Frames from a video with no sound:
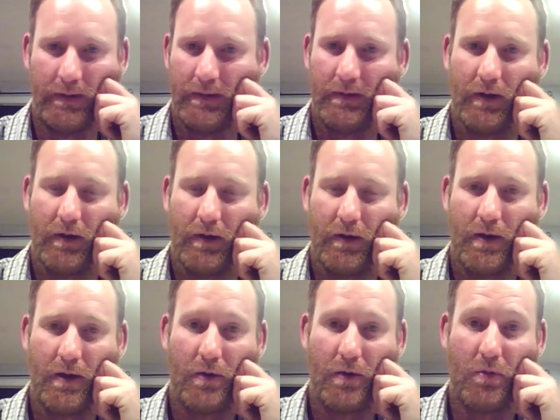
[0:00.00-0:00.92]
I don't know,
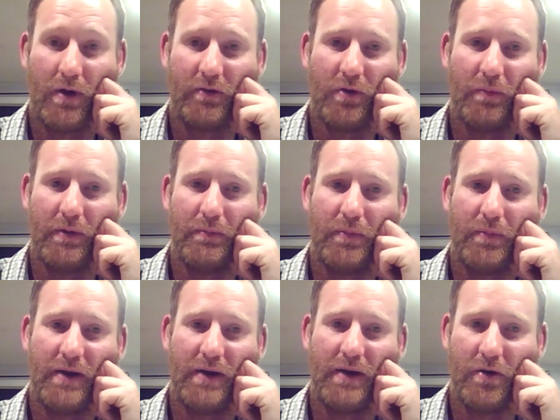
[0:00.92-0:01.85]
quite dominant
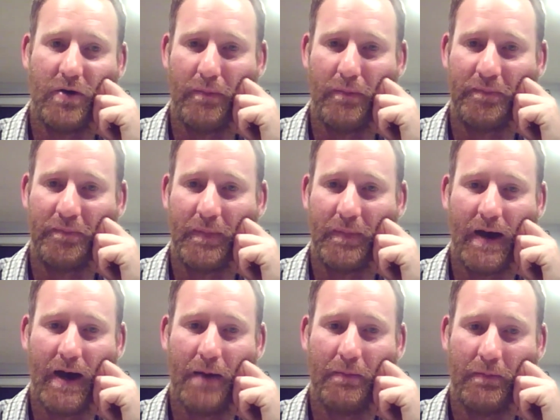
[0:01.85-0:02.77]
brown top,
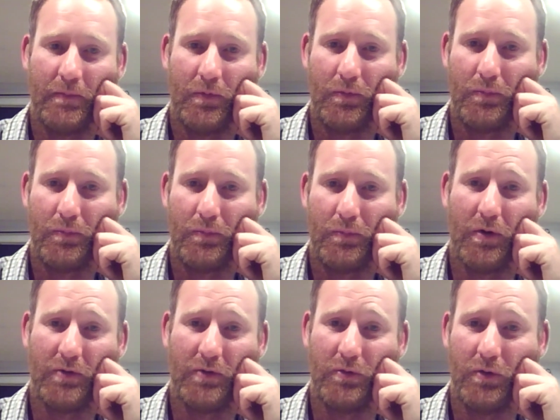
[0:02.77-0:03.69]

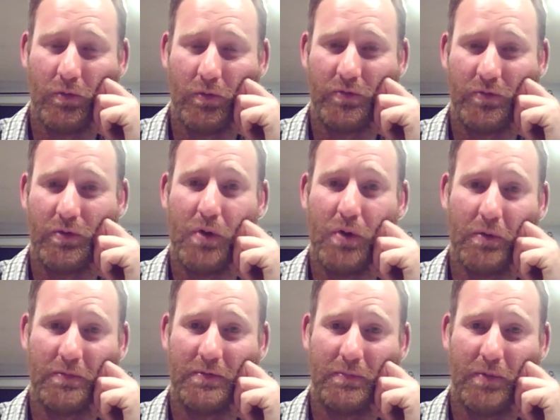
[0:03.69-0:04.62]
probably also
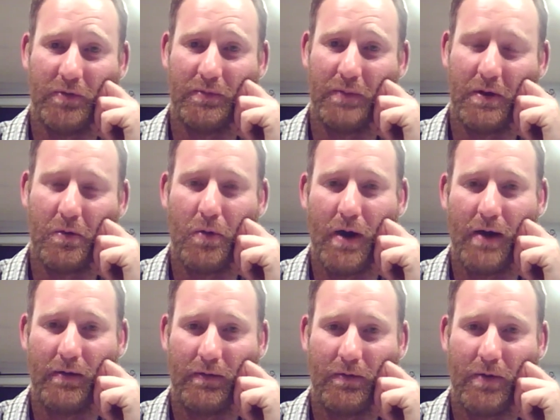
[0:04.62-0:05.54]
possibly
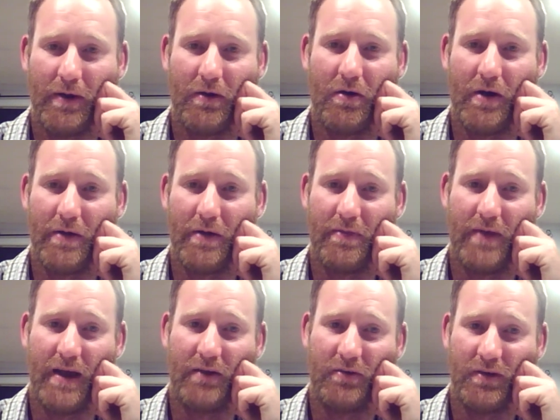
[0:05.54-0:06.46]
quite a high
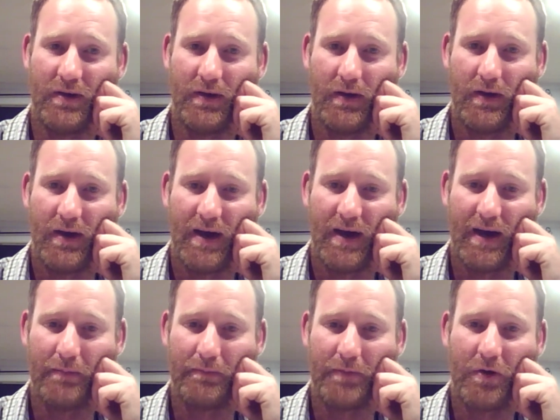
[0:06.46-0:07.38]
thatch
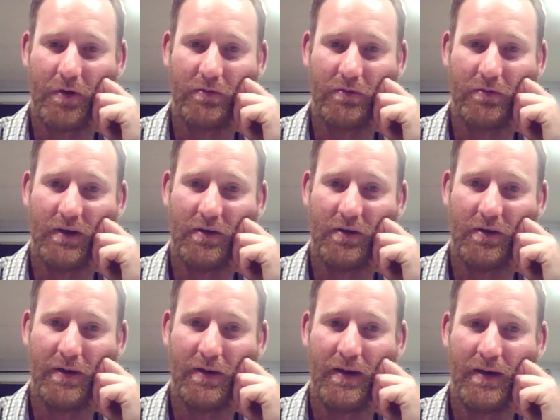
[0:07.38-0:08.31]
content to
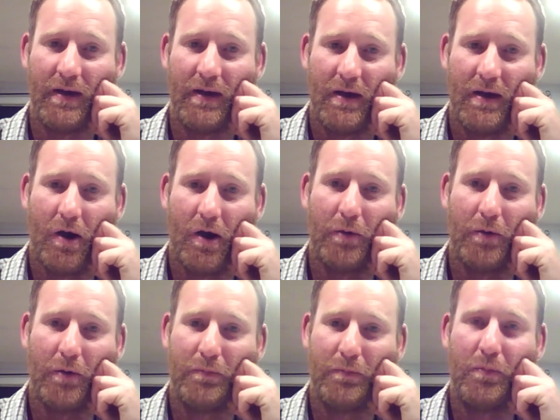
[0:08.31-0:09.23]
it, I
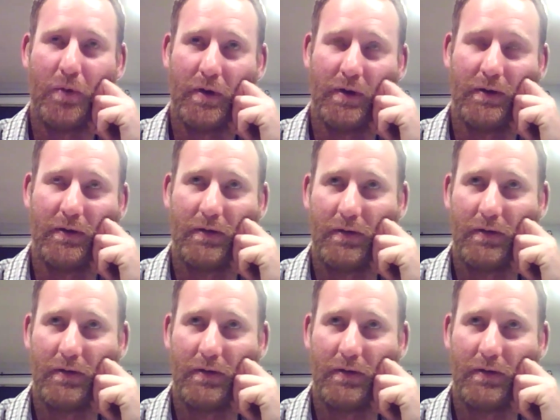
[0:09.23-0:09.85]
wouldn't